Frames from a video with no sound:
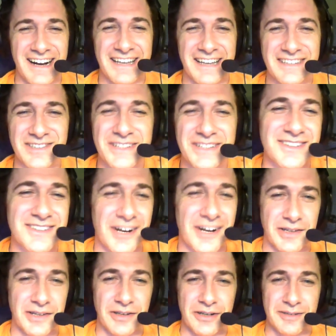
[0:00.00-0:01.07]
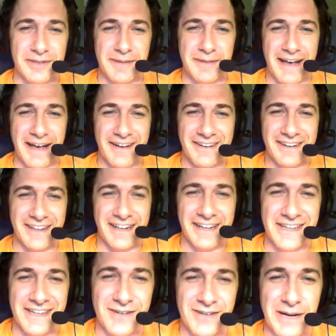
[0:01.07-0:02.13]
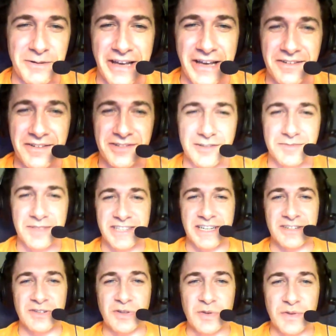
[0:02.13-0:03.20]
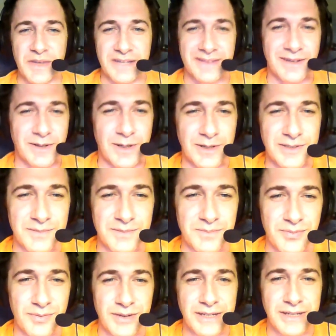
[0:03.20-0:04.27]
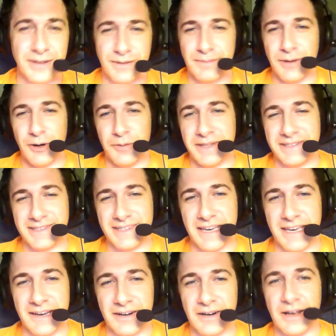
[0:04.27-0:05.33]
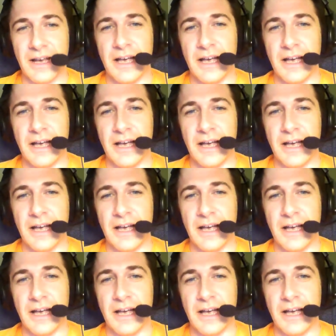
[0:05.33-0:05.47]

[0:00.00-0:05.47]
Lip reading: So let's talk a little bit about that tribal council, because I do think there are some pretty good moments there.